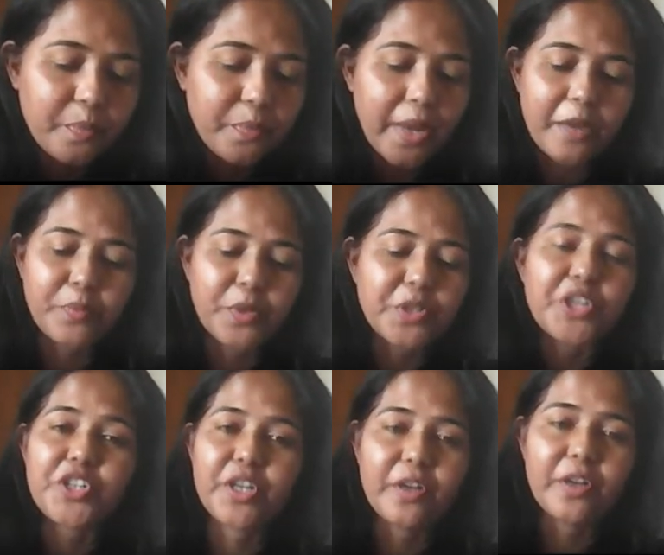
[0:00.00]
and
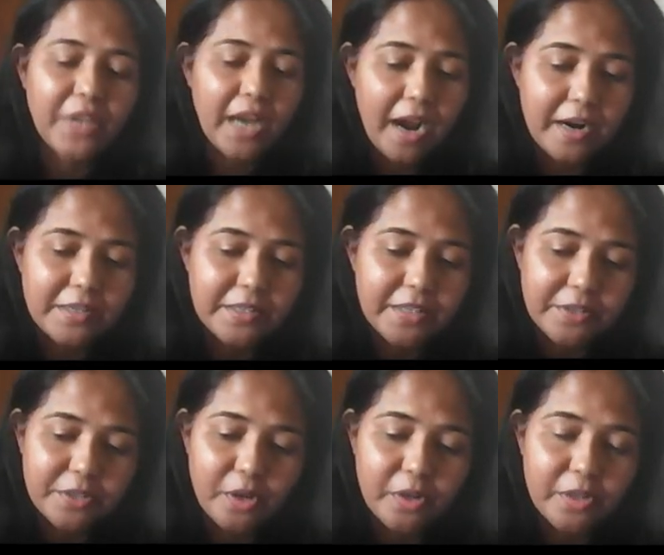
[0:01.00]
potential of the art science
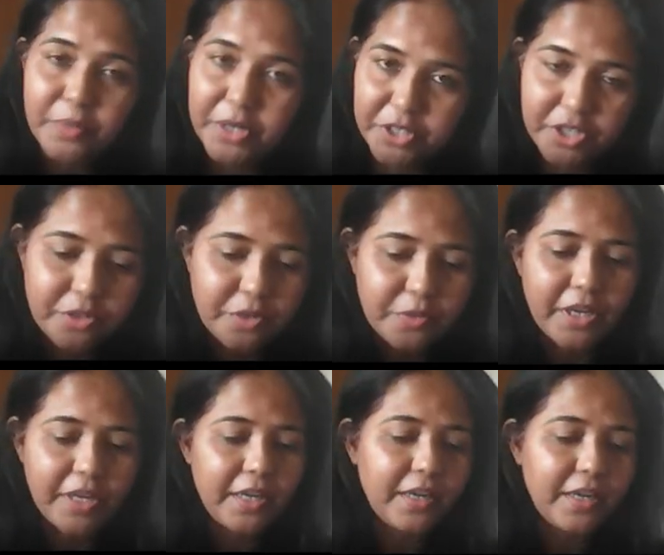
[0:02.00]
collaboration
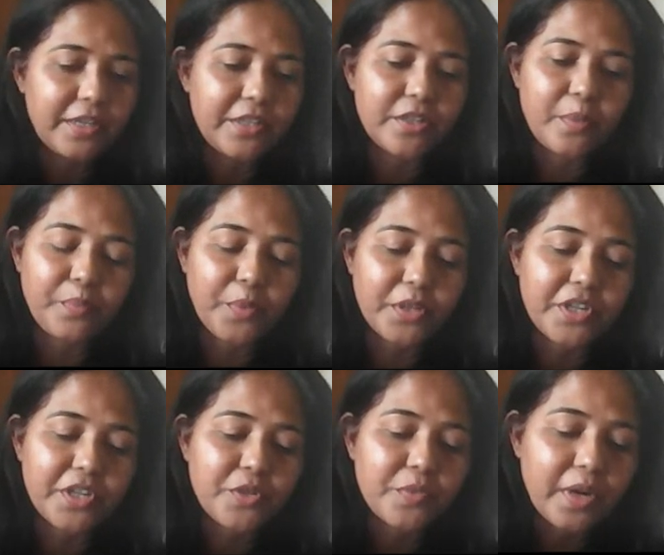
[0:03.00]
today, it is important
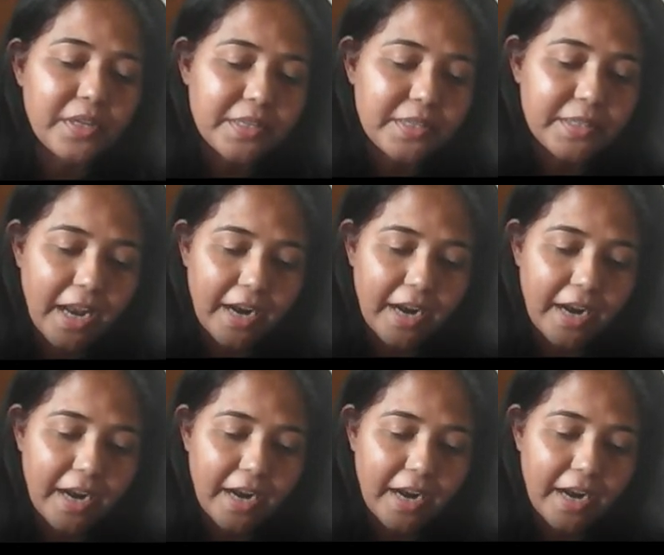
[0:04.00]
to understand the
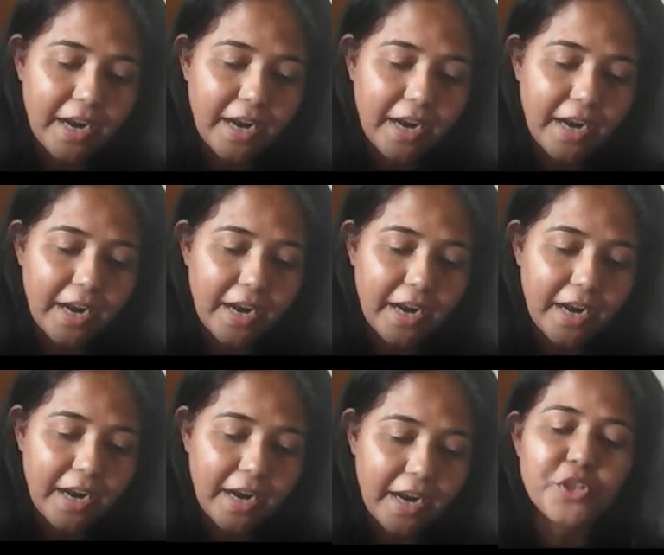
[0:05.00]
relationship
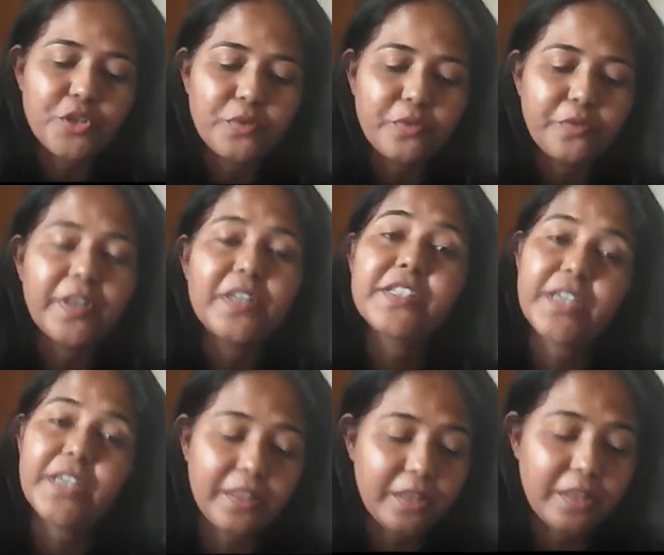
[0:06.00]
of the two fields
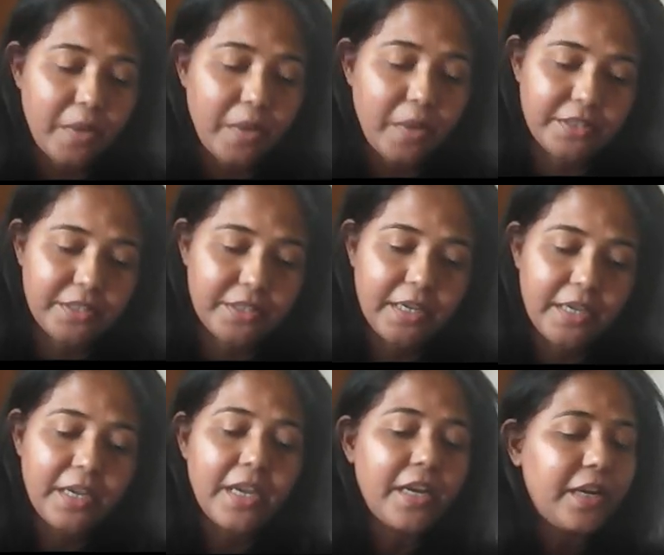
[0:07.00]
in the past.
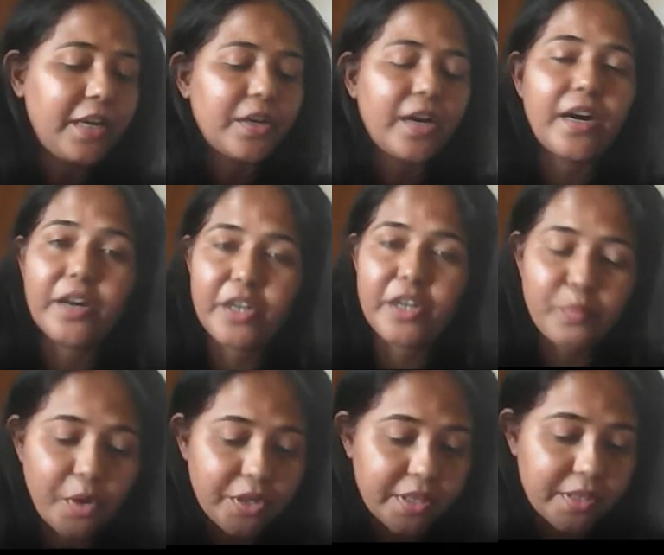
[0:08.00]
In early
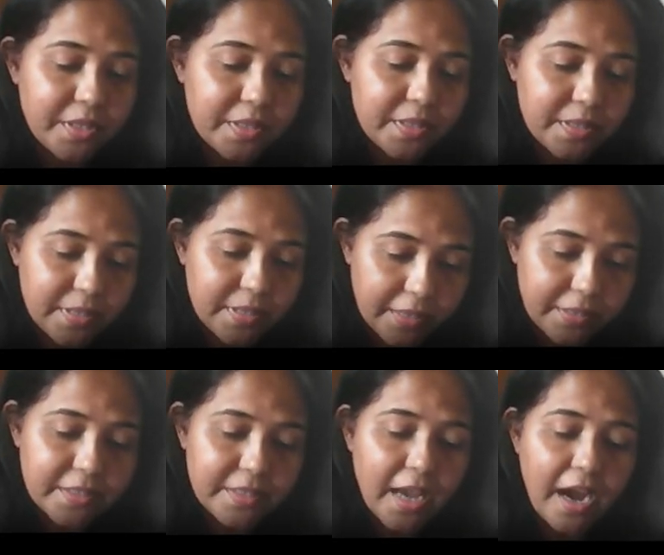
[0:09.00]
modern
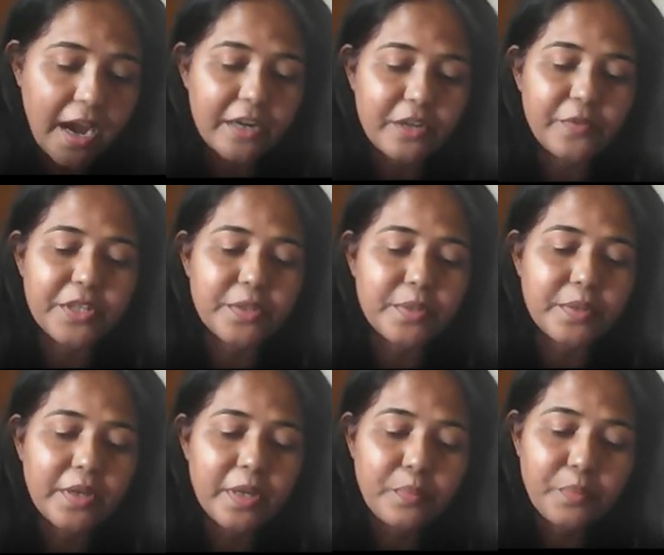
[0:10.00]
sense, art was
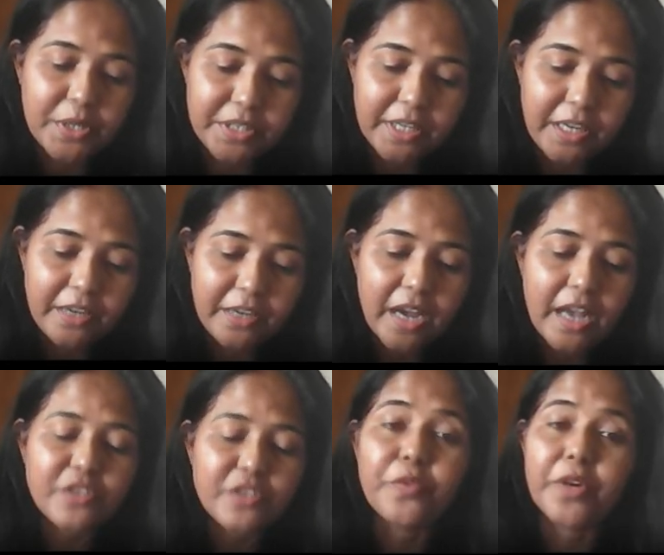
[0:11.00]
perceived as
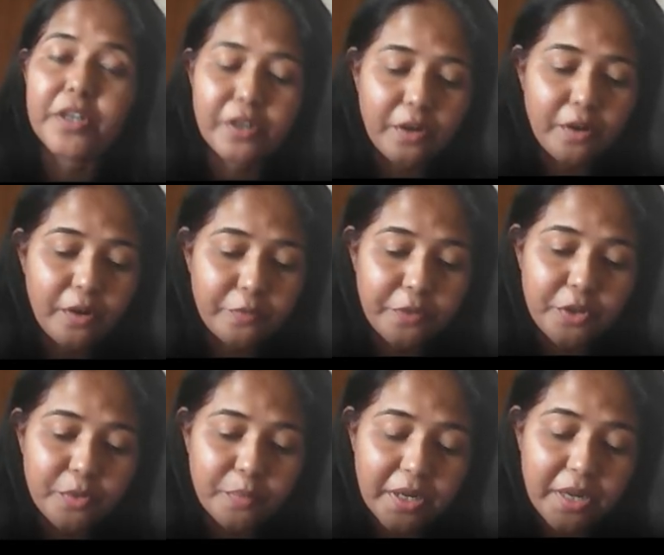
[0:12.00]
work of
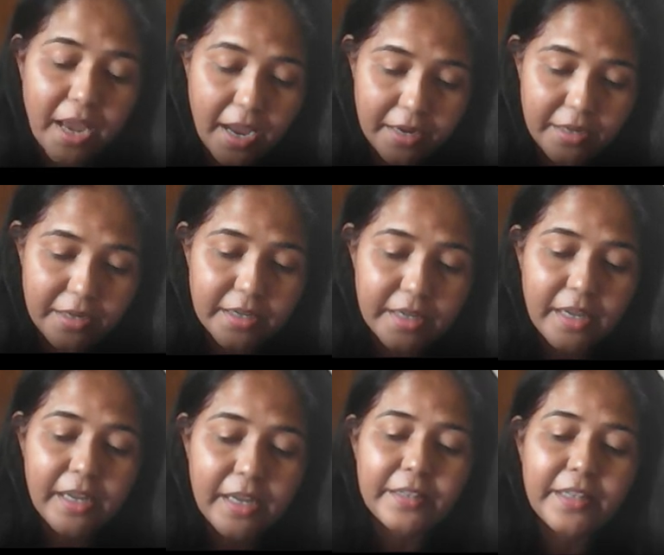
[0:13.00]
human hand
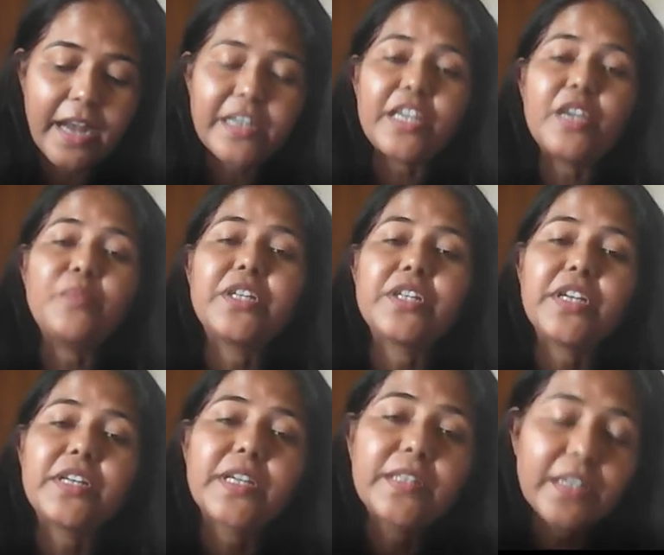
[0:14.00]
that
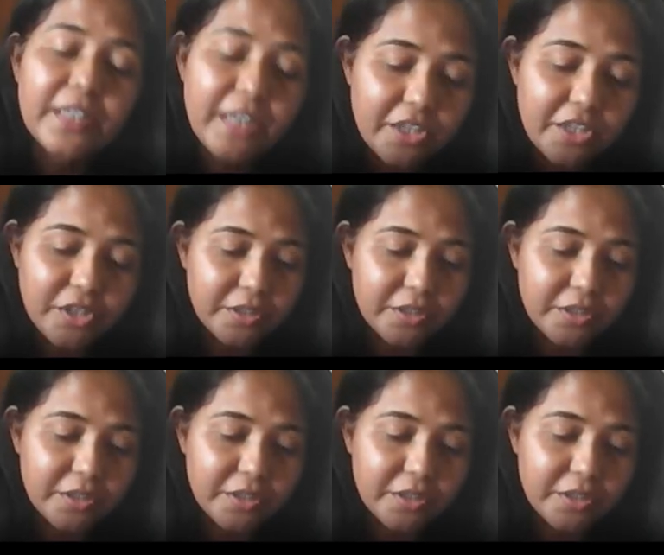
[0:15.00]
imitated the nature.